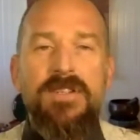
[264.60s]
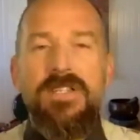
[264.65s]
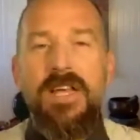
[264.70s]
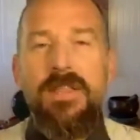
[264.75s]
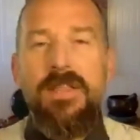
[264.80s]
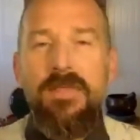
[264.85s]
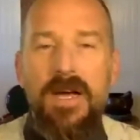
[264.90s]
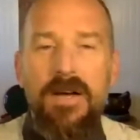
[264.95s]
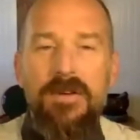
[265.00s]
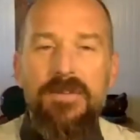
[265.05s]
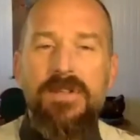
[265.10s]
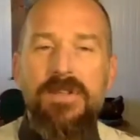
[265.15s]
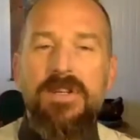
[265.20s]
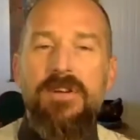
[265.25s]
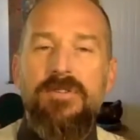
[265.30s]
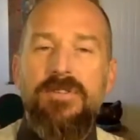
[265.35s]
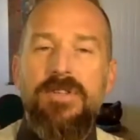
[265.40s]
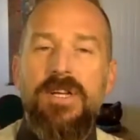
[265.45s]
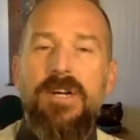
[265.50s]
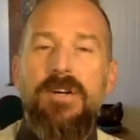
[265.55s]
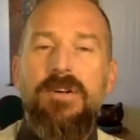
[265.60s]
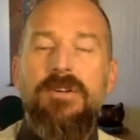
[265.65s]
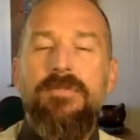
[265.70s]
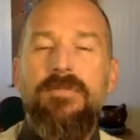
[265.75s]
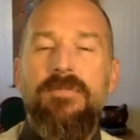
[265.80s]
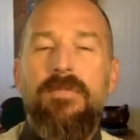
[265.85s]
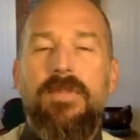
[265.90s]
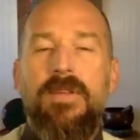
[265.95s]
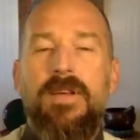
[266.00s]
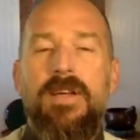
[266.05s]
10,000 years ago.
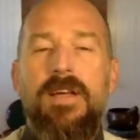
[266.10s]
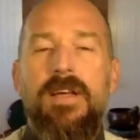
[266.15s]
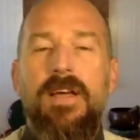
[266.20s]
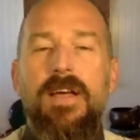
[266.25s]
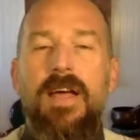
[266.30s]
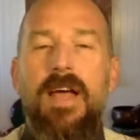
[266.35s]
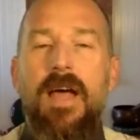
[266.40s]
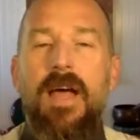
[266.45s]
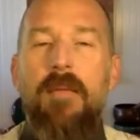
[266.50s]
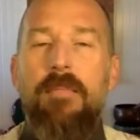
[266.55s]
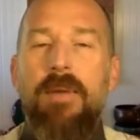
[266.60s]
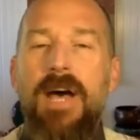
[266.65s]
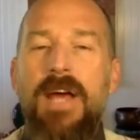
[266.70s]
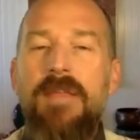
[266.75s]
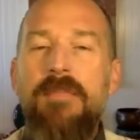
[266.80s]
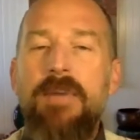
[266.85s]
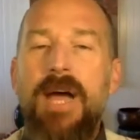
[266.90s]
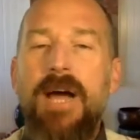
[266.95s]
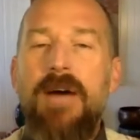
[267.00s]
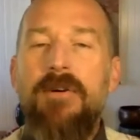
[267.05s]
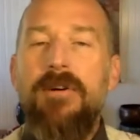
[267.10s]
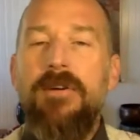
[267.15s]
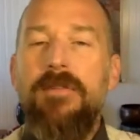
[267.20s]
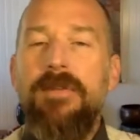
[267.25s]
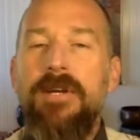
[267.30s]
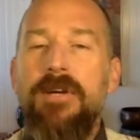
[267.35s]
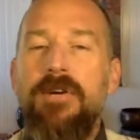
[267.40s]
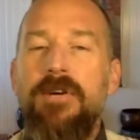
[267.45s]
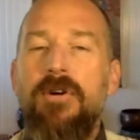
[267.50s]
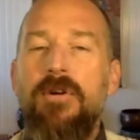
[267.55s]
By the power of
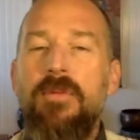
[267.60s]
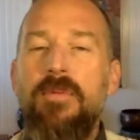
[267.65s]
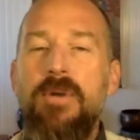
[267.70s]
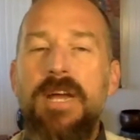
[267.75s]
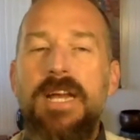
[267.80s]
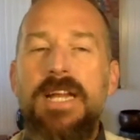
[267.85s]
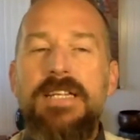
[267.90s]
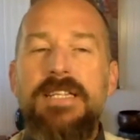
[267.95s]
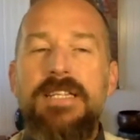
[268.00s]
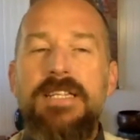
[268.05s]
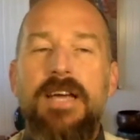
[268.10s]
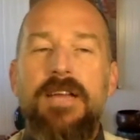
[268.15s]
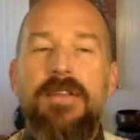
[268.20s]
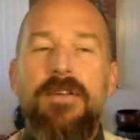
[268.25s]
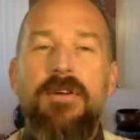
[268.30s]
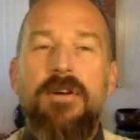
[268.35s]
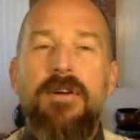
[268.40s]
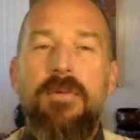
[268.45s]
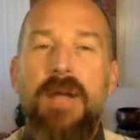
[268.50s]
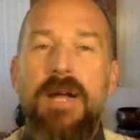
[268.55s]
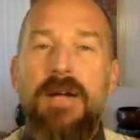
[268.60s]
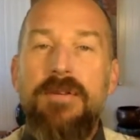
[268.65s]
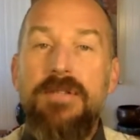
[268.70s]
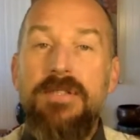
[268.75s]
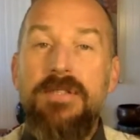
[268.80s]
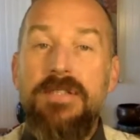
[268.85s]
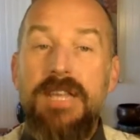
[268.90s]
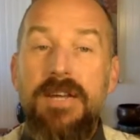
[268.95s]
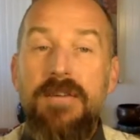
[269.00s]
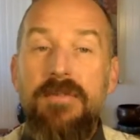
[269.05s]
incorporating together around
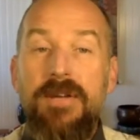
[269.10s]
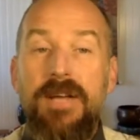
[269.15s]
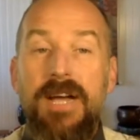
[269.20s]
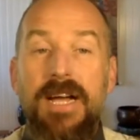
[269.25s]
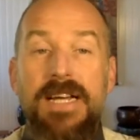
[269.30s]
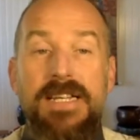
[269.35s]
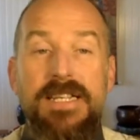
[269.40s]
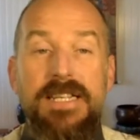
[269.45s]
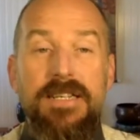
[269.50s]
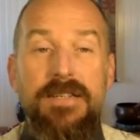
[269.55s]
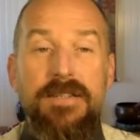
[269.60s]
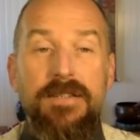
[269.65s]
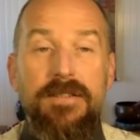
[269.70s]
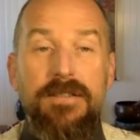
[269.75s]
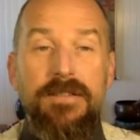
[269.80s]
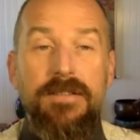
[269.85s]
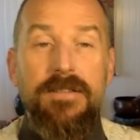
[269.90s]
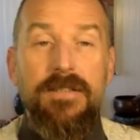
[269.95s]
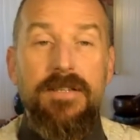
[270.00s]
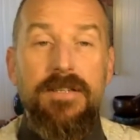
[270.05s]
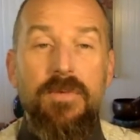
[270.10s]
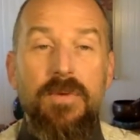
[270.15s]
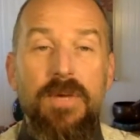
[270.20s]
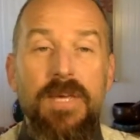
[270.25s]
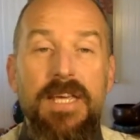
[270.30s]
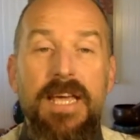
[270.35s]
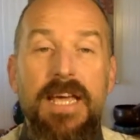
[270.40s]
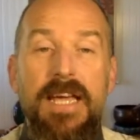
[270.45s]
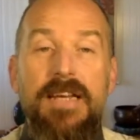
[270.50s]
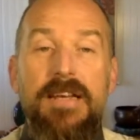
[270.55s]
sacred ideals, we
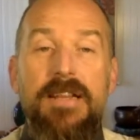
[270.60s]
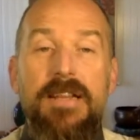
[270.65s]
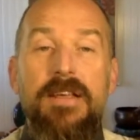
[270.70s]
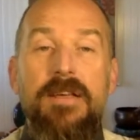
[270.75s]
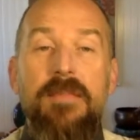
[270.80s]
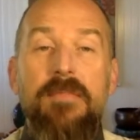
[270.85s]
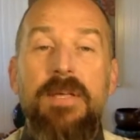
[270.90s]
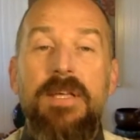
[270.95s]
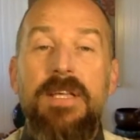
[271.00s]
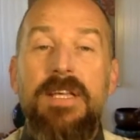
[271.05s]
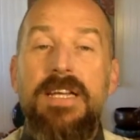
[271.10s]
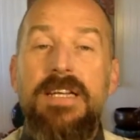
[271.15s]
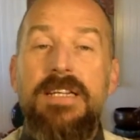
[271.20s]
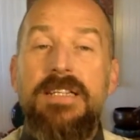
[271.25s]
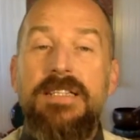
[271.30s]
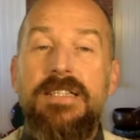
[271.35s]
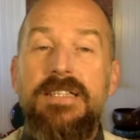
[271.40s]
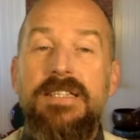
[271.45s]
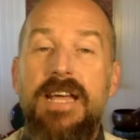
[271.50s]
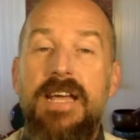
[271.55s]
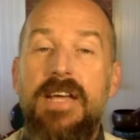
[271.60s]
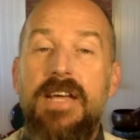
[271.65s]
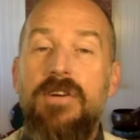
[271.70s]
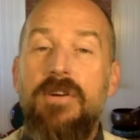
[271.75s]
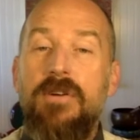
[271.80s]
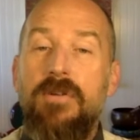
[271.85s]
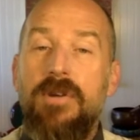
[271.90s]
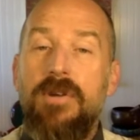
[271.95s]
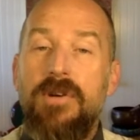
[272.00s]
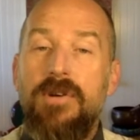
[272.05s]
gained the ability to stand
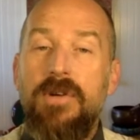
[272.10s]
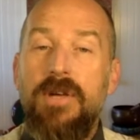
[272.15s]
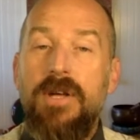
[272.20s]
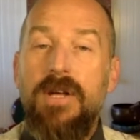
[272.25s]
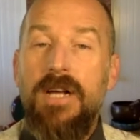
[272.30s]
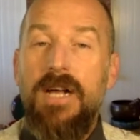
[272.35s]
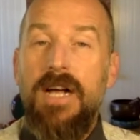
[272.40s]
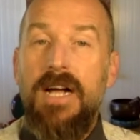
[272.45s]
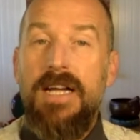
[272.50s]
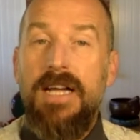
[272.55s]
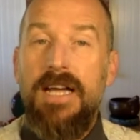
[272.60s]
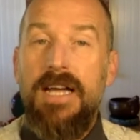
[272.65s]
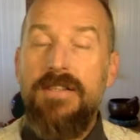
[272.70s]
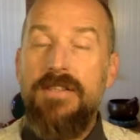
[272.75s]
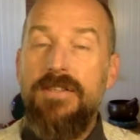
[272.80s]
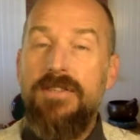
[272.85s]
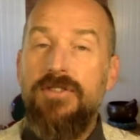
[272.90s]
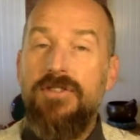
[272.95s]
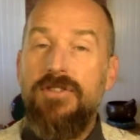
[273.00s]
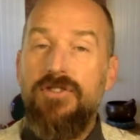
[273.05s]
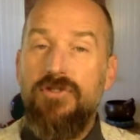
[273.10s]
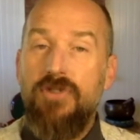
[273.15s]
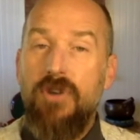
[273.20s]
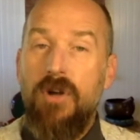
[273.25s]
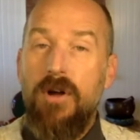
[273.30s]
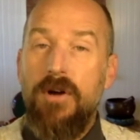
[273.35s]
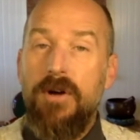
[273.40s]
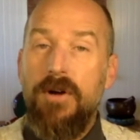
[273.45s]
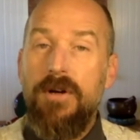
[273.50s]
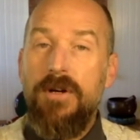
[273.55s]
our own against
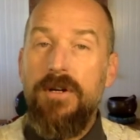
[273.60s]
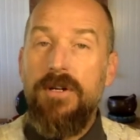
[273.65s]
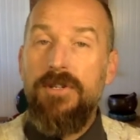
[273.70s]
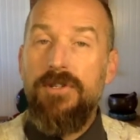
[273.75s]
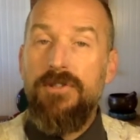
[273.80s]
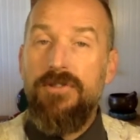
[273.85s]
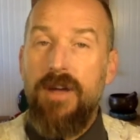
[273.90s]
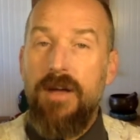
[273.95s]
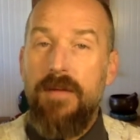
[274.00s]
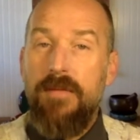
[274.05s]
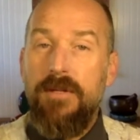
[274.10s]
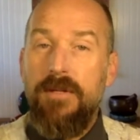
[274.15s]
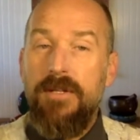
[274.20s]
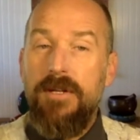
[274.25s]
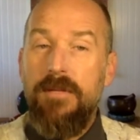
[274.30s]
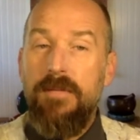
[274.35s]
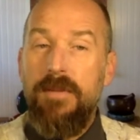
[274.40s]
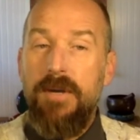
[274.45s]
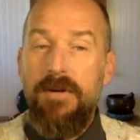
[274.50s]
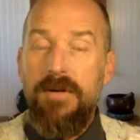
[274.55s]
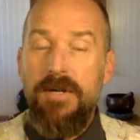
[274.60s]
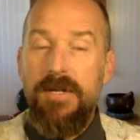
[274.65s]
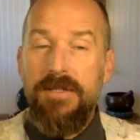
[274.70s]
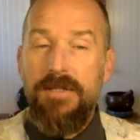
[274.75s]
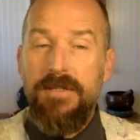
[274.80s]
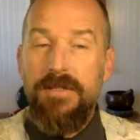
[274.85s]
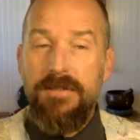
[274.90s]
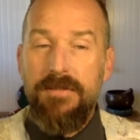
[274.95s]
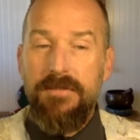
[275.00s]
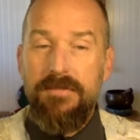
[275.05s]
stronger tribal
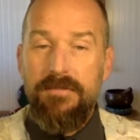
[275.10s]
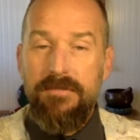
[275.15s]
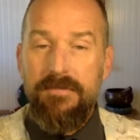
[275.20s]
opponents.